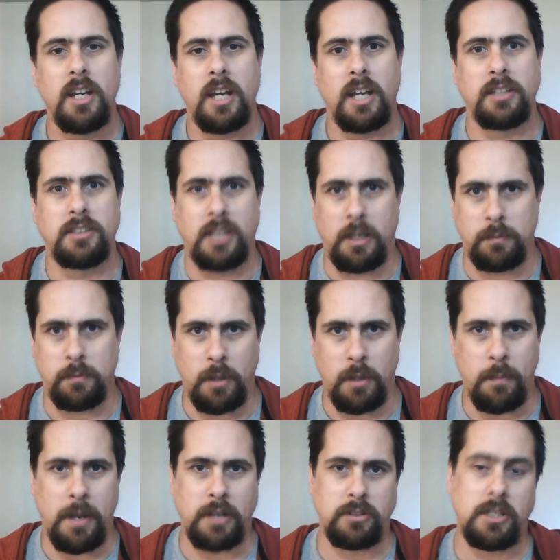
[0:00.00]
It seems
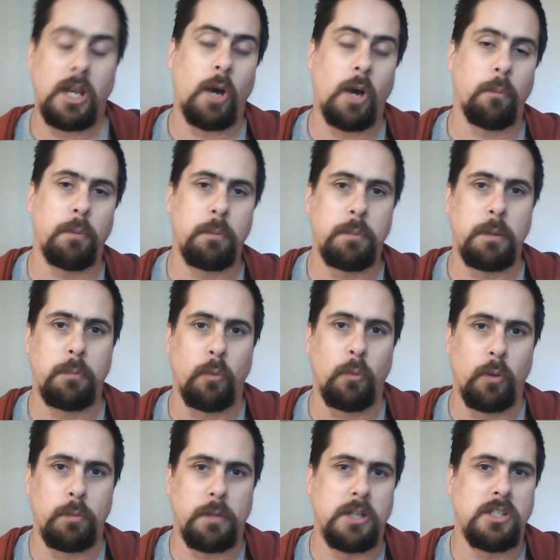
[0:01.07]
I'm actually helping people
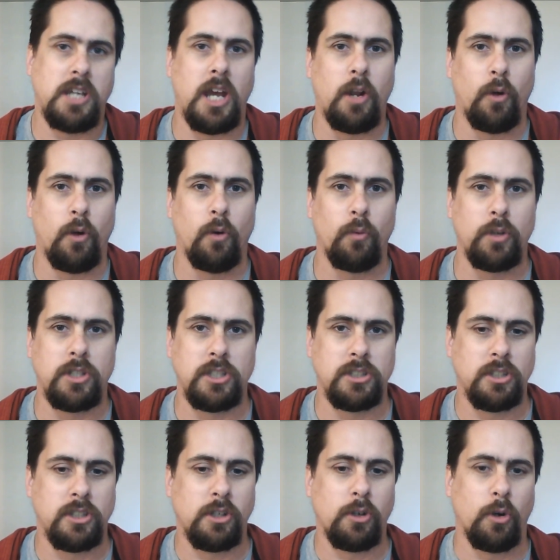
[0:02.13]
with my channel, which
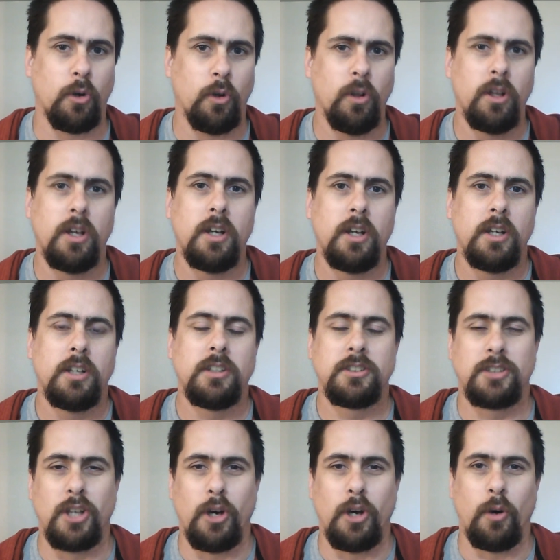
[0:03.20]
is the goal.
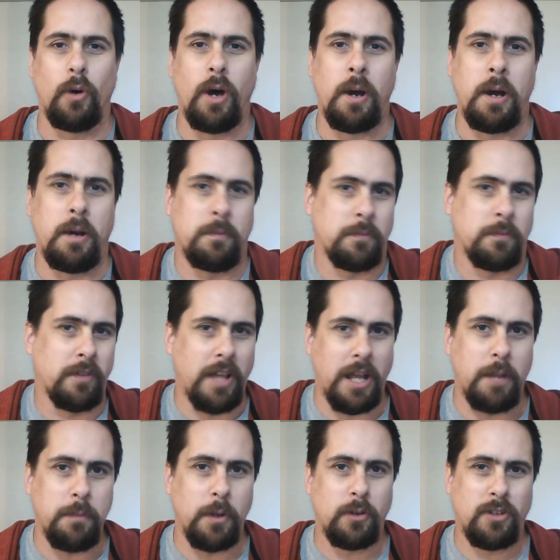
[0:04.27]
So I'm um, glad
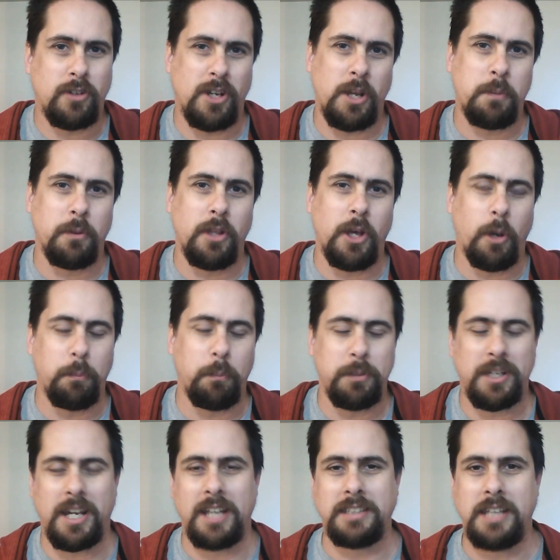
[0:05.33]
I'm able to help you
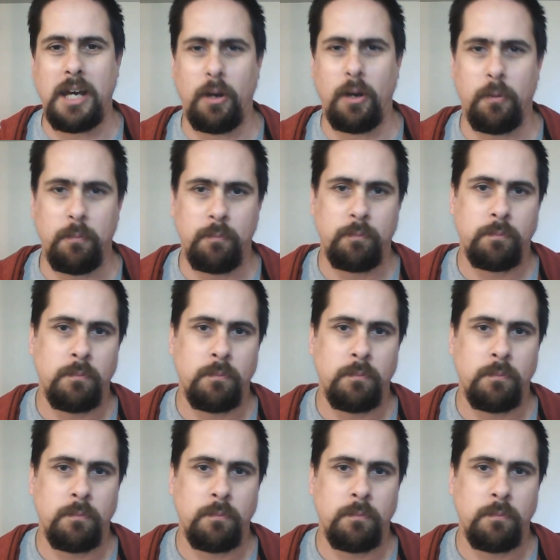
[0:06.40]
guys out.